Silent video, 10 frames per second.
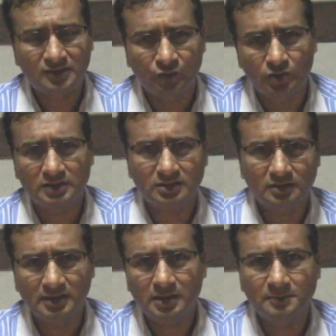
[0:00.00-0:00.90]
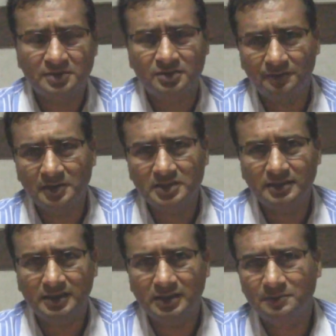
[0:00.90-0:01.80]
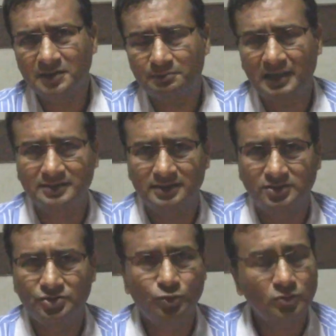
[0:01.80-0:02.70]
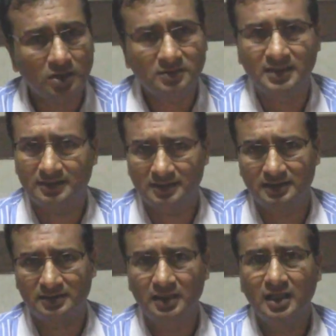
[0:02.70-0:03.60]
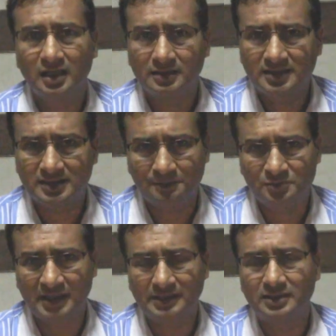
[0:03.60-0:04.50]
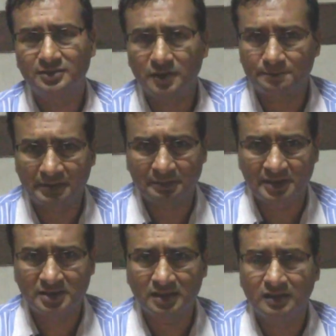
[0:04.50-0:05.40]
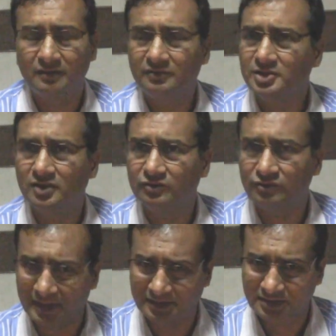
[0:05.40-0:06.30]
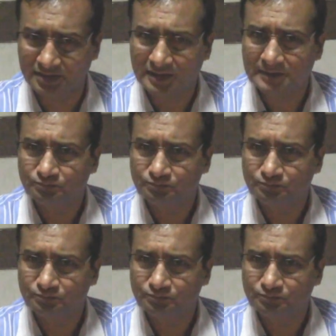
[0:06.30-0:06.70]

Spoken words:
focus on a little bit revision, a little bit practice. Do not discuss the subject, your preparation with your friends.